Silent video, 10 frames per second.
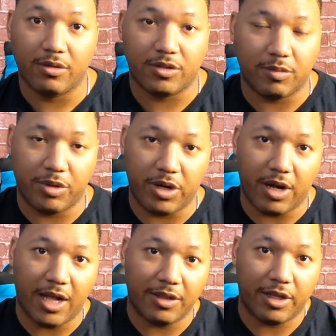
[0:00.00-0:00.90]
to put it
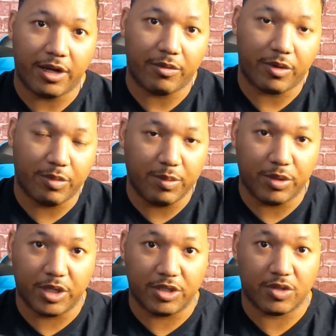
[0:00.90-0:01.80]
on there where people
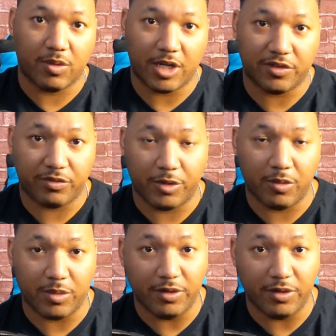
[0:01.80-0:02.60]
can just watch it from home.